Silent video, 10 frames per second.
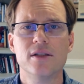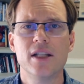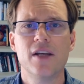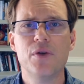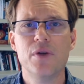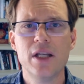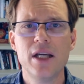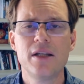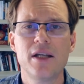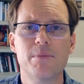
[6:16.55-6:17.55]
and if you
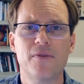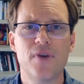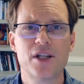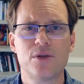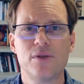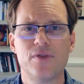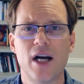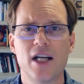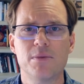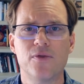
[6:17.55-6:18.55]
need, get professional
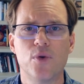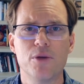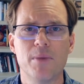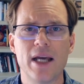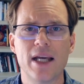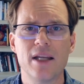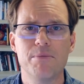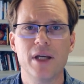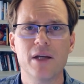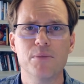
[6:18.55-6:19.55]
advice before you make any
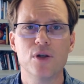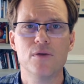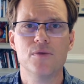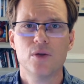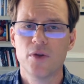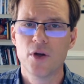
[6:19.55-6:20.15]
big moves with your